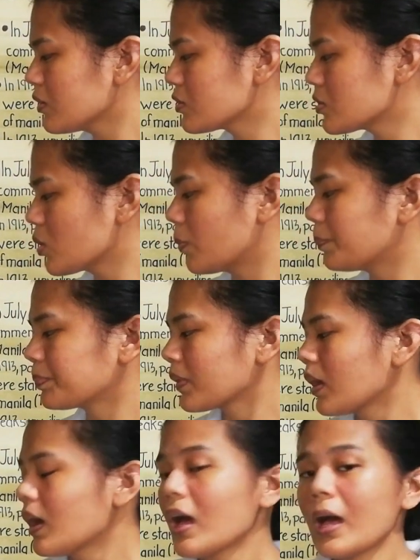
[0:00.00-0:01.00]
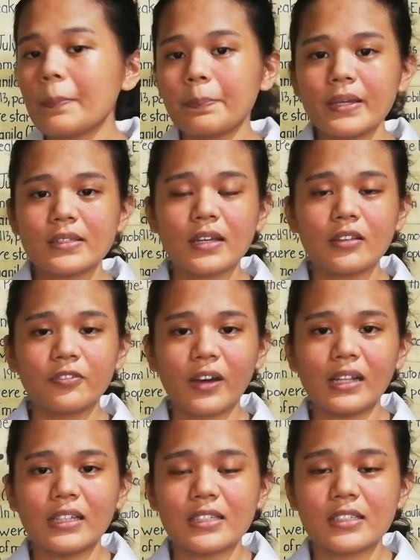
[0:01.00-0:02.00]
So, peaks and
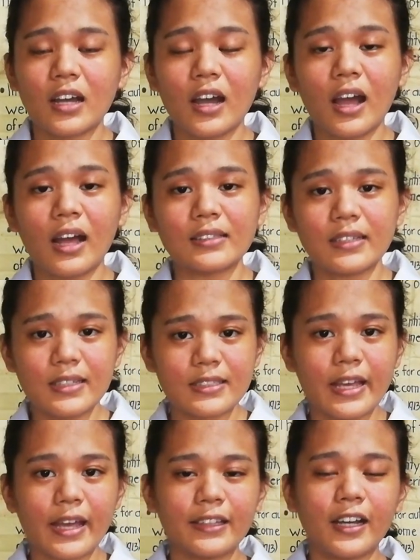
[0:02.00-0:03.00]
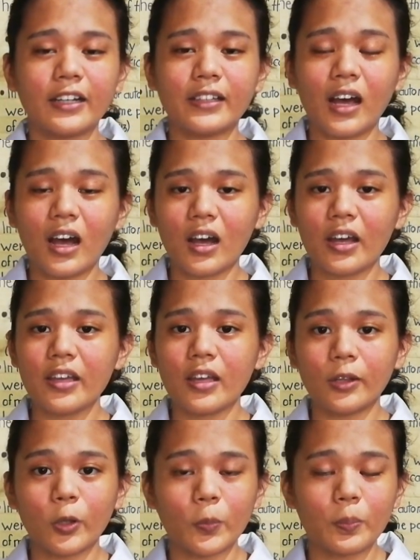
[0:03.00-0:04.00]
valleys, as I said, are the high
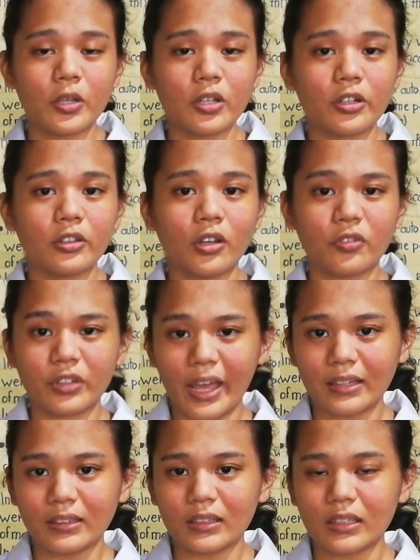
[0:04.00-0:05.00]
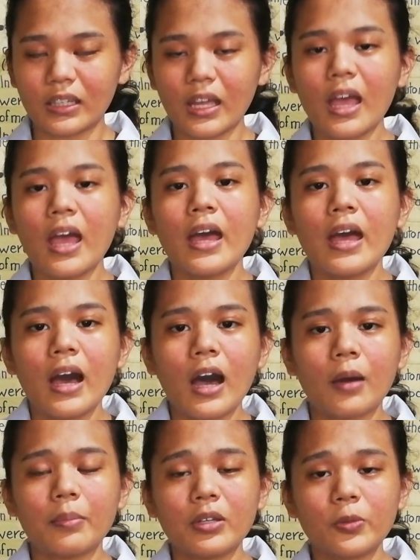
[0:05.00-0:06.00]
and low period of the entity.
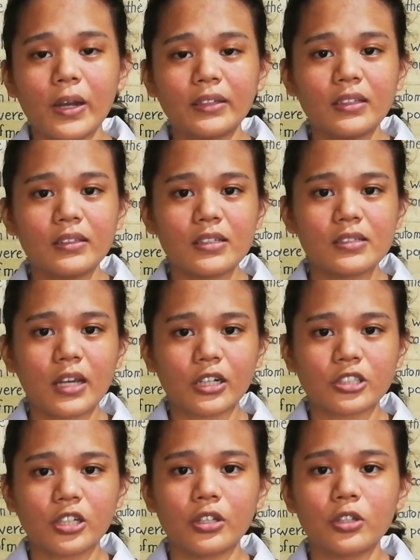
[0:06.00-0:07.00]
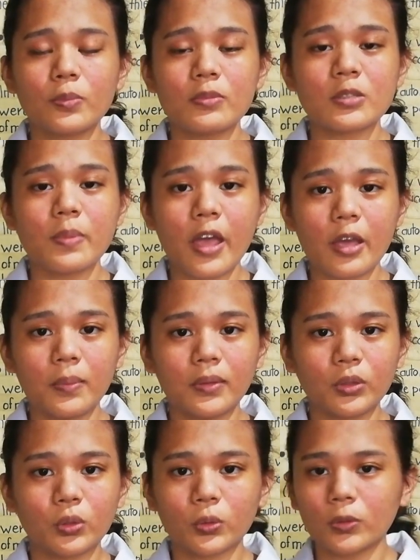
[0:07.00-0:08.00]
In writing this section, you must be
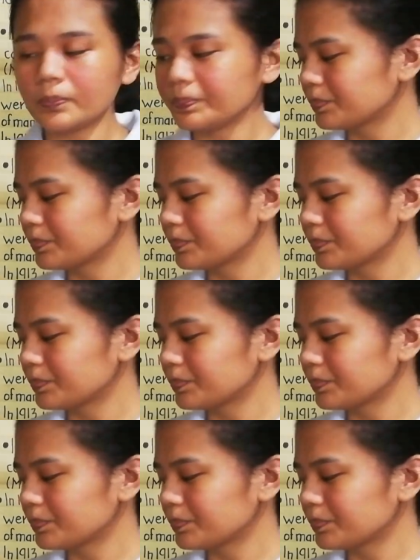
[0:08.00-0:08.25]
able to